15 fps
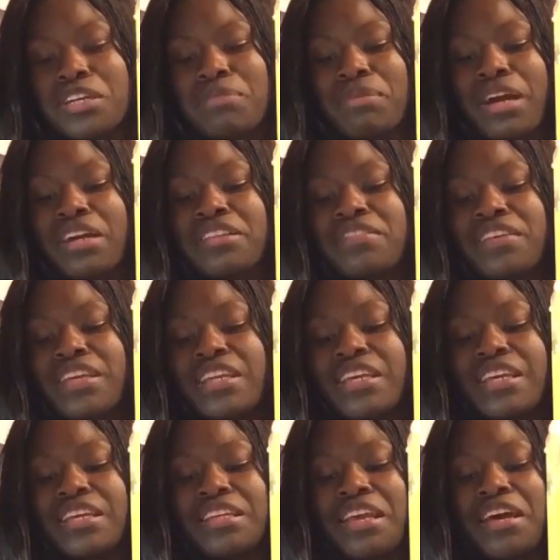I'm kind of
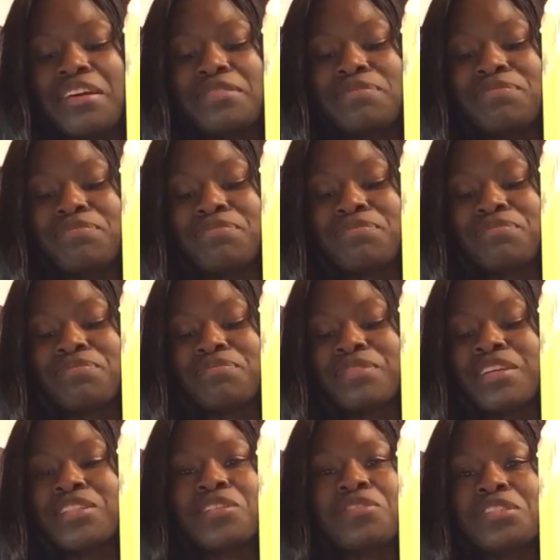eating it now.
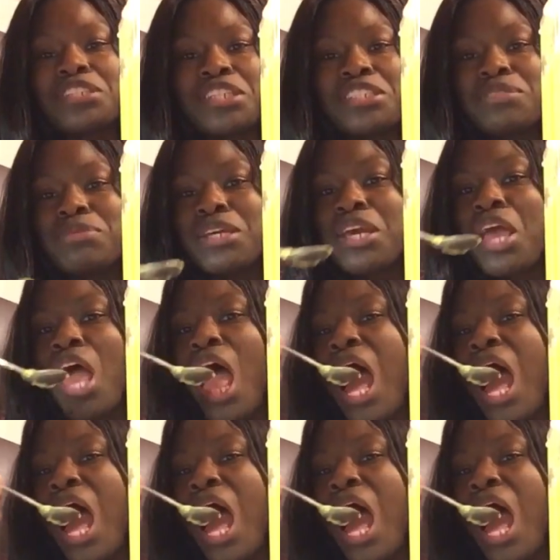Don't judge me.